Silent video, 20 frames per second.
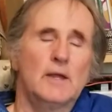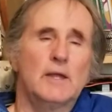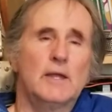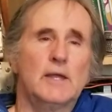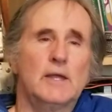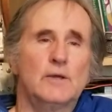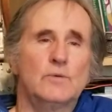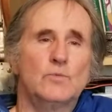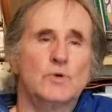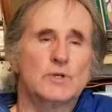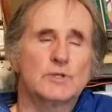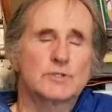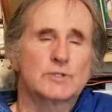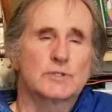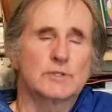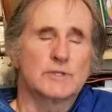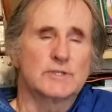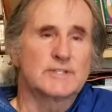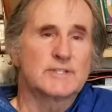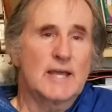in which
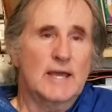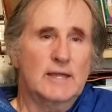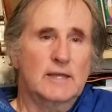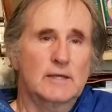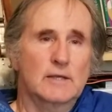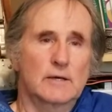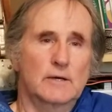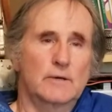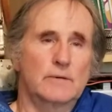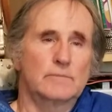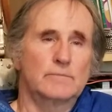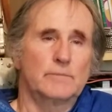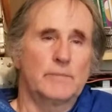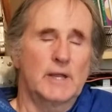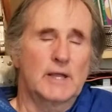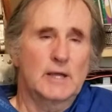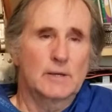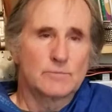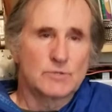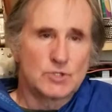the secular
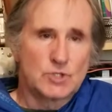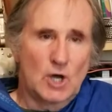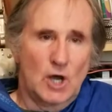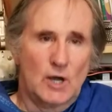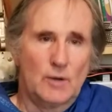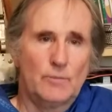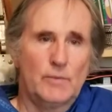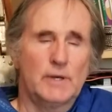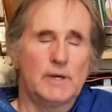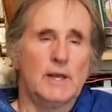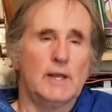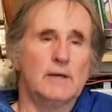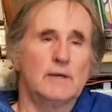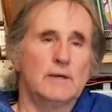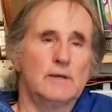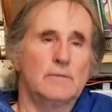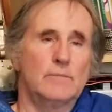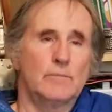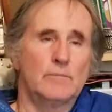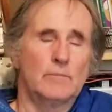becomes
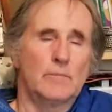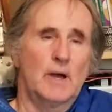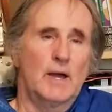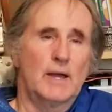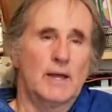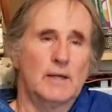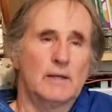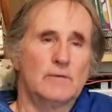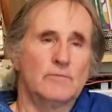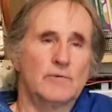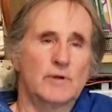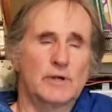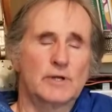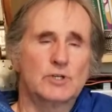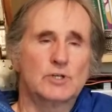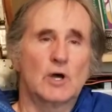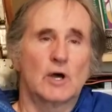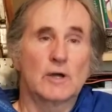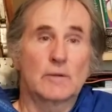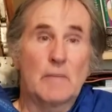dominated by a very
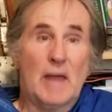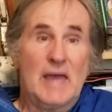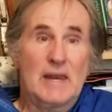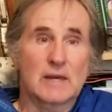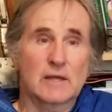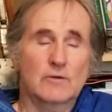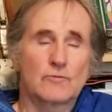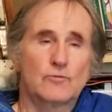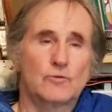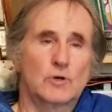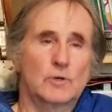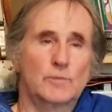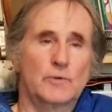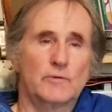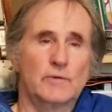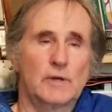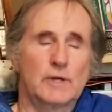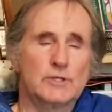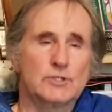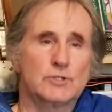dogmatic form of
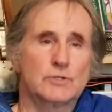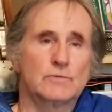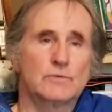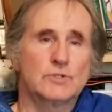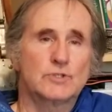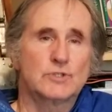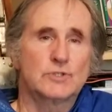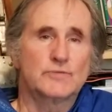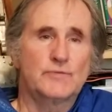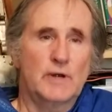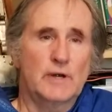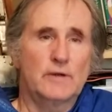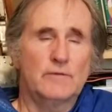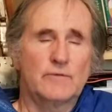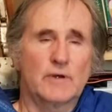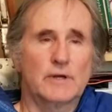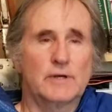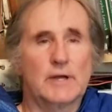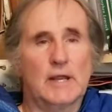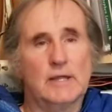religion, which is very,
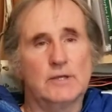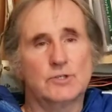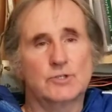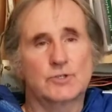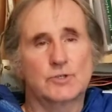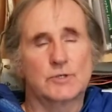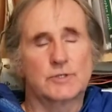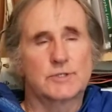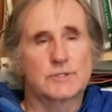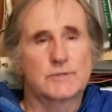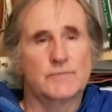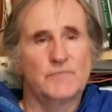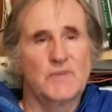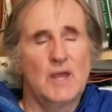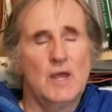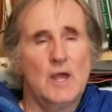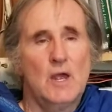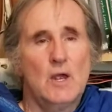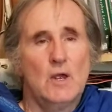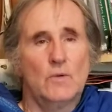very dangerous.
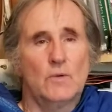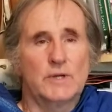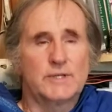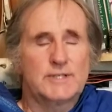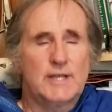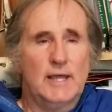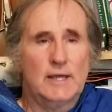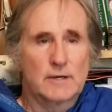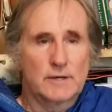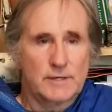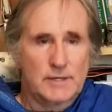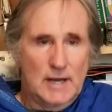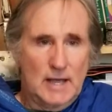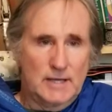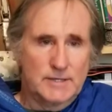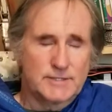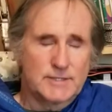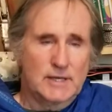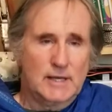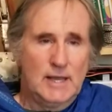What Taylor
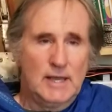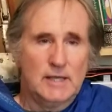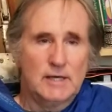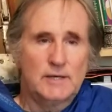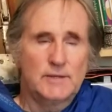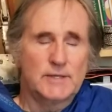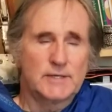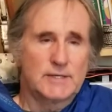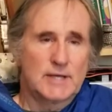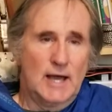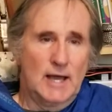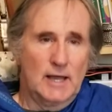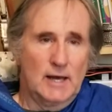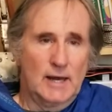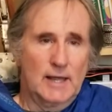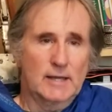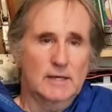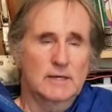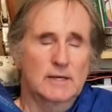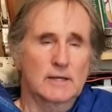does, again in the
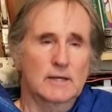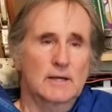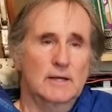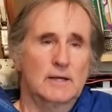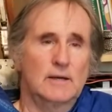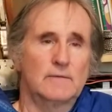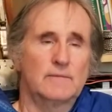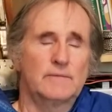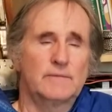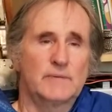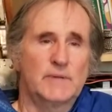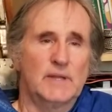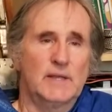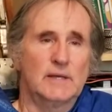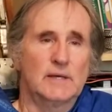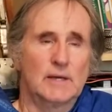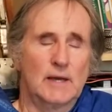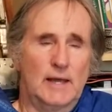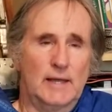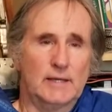dialectic of the
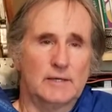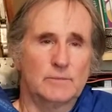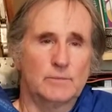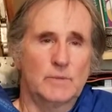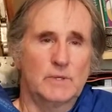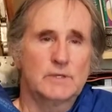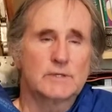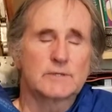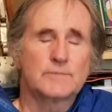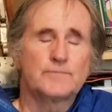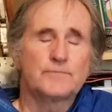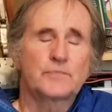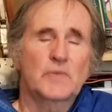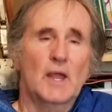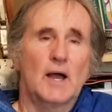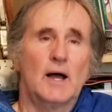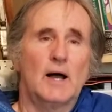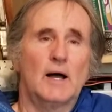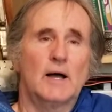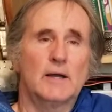Enlightenment,
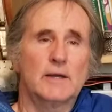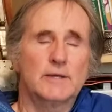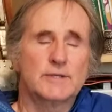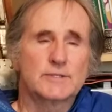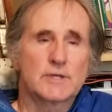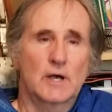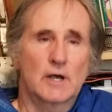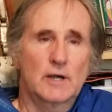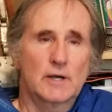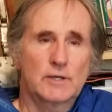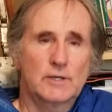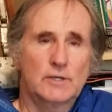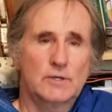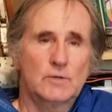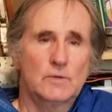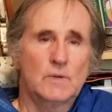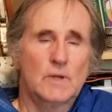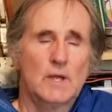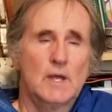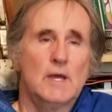uh, is
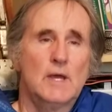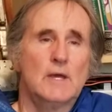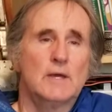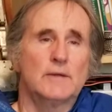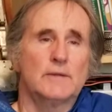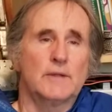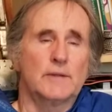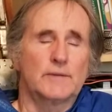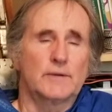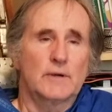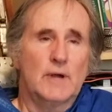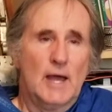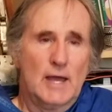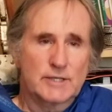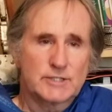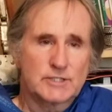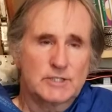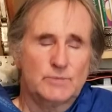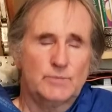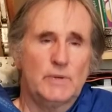argue that there
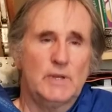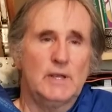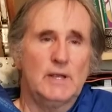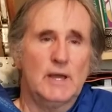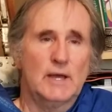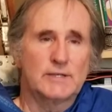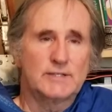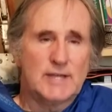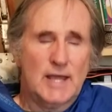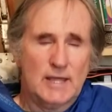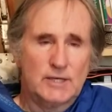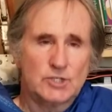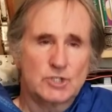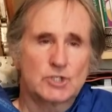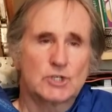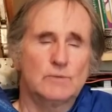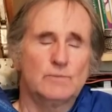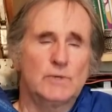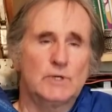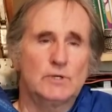has to be a
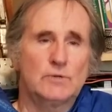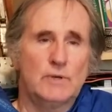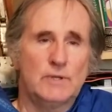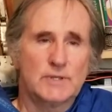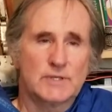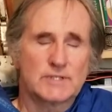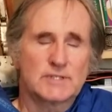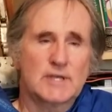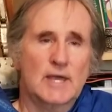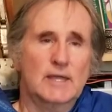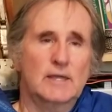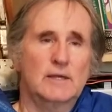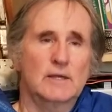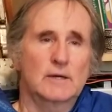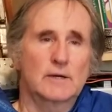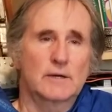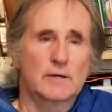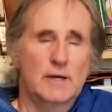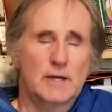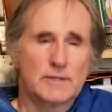tension between the
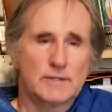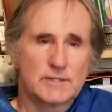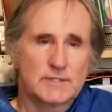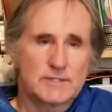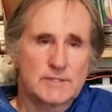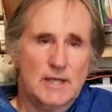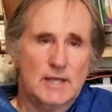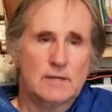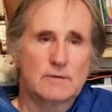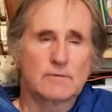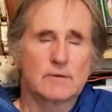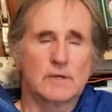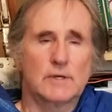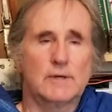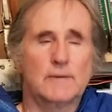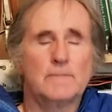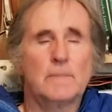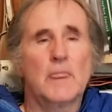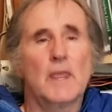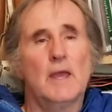secular and the
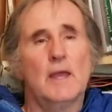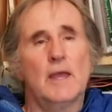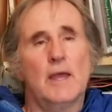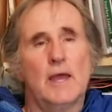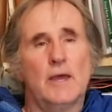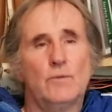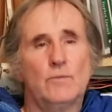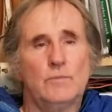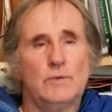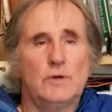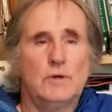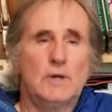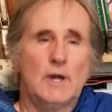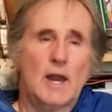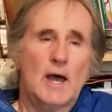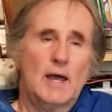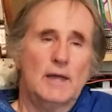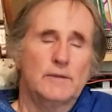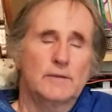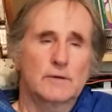sacred, and
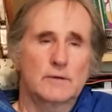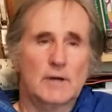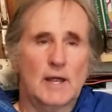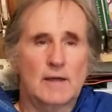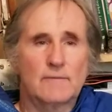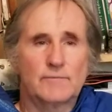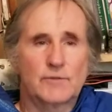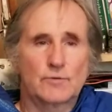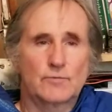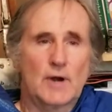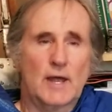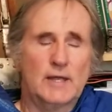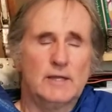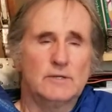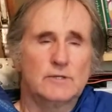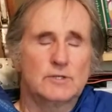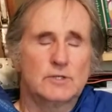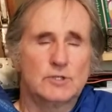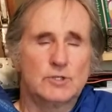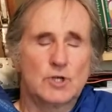neither have the right
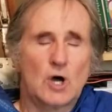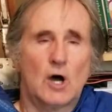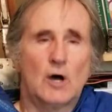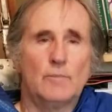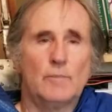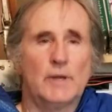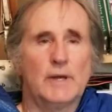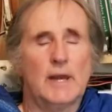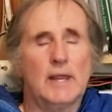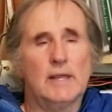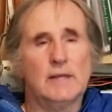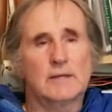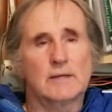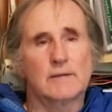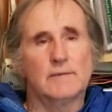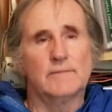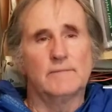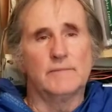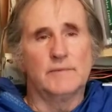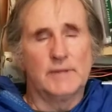to dominate
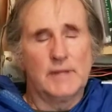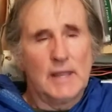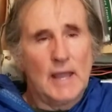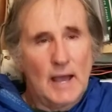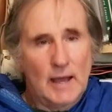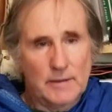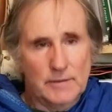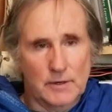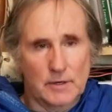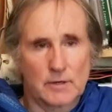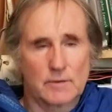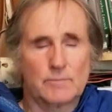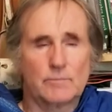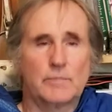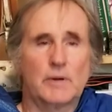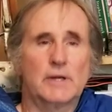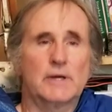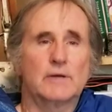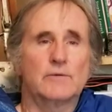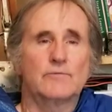the other,
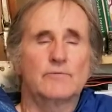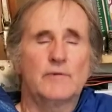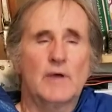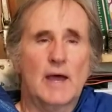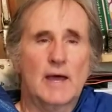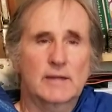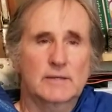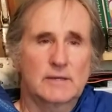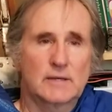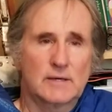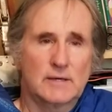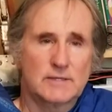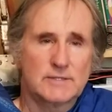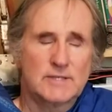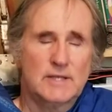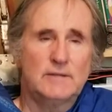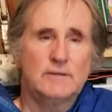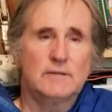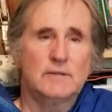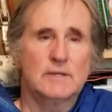but in fact, it is
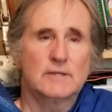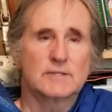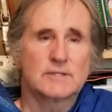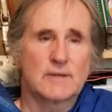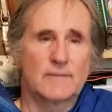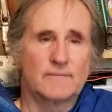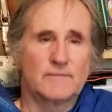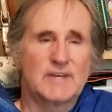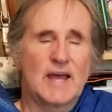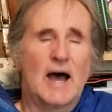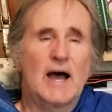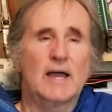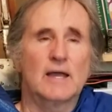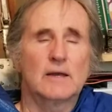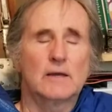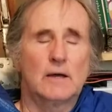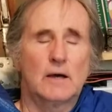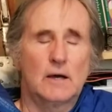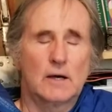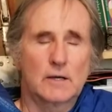in this
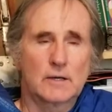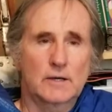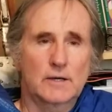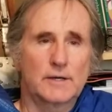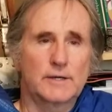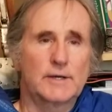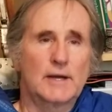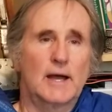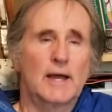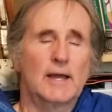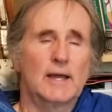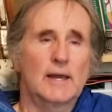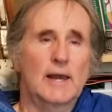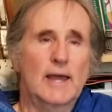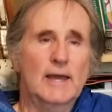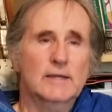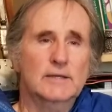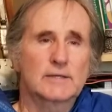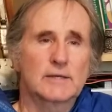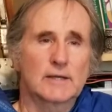dialogue or
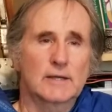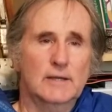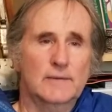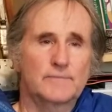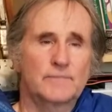dialectic